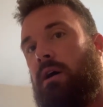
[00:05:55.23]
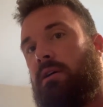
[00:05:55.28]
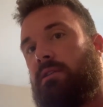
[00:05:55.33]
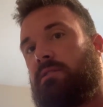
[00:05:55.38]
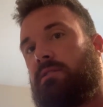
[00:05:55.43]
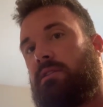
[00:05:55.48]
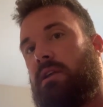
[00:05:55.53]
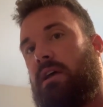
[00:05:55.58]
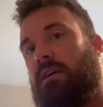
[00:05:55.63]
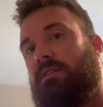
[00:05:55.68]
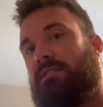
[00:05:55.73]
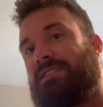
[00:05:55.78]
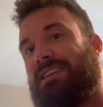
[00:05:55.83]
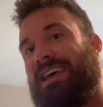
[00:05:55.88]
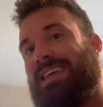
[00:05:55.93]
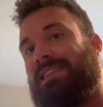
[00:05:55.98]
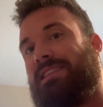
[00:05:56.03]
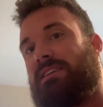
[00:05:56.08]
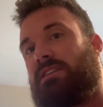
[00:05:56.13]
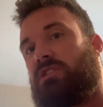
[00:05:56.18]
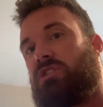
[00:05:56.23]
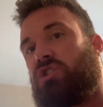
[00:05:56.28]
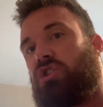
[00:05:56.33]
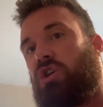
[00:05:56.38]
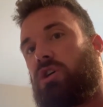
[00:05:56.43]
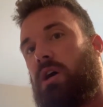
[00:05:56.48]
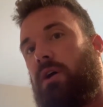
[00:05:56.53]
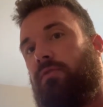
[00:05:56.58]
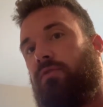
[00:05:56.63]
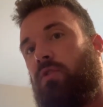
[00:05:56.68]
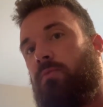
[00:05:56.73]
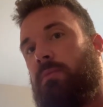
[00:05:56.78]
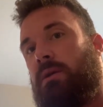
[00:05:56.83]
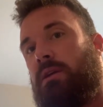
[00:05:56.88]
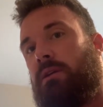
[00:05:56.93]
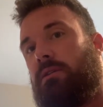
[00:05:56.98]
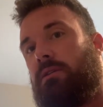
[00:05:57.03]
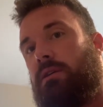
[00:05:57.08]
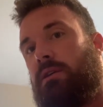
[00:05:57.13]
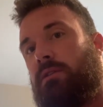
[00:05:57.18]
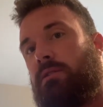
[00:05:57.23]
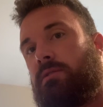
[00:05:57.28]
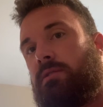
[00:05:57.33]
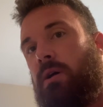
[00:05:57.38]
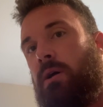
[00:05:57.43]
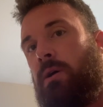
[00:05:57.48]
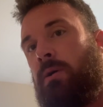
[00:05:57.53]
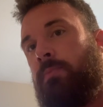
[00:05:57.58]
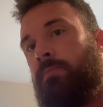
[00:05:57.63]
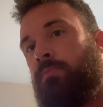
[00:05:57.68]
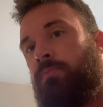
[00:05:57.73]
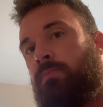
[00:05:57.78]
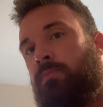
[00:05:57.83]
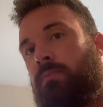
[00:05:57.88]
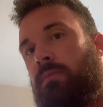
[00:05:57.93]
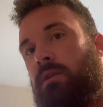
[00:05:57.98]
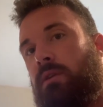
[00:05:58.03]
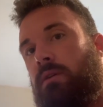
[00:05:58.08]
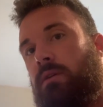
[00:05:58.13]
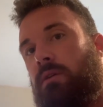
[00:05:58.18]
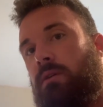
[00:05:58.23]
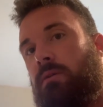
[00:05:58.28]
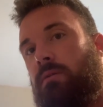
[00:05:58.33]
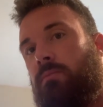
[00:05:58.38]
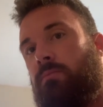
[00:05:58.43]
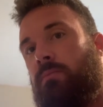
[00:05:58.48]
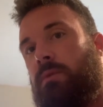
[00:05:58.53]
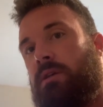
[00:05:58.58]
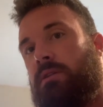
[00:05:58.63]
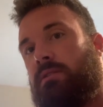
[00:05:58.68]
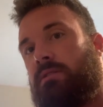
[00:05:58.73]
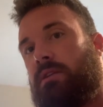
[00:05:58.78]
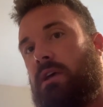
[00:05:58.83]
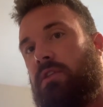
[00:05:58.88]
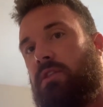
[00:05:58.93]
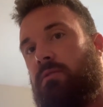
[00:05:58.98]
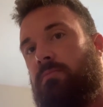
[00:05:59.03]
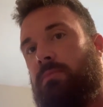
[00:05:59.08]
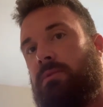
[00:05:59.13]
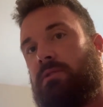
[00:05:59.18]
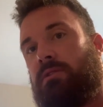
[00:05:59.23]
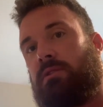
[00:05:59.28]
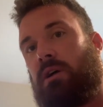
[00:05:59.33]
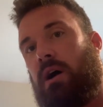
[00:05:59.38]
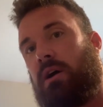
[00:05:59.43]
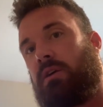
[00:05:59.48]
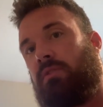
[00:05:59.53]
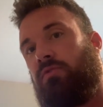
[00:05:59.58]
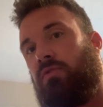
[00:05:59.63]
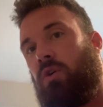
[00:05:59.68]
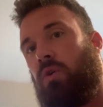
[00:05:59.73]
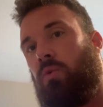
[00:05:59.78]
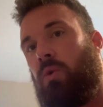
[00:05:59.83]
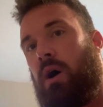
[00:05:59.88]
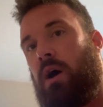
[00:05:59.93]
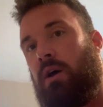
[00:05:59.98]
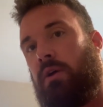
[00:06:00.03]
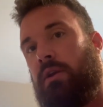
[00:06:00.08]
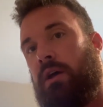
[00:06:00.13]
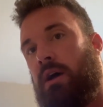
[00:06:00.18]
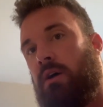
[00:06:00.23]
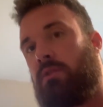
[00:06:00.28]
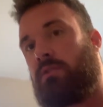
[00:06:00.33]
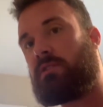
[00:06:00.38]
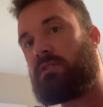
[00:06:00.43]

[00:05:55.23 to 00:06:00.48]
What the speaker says: Seth stuck up for me, and so me and Seth have been talking for a while now.